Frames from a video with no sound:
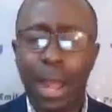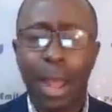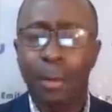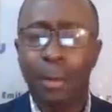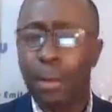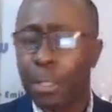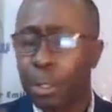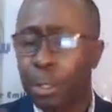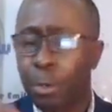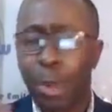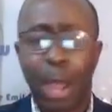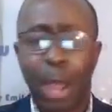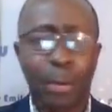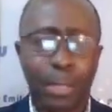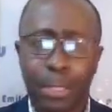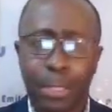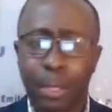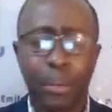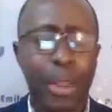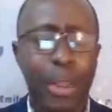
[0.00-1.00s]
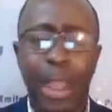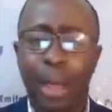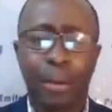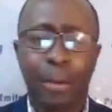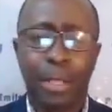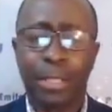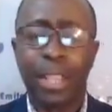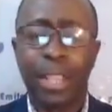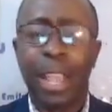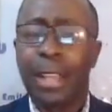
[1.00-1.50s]
hour, 2 hours, 3
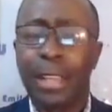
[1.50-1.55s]
hours,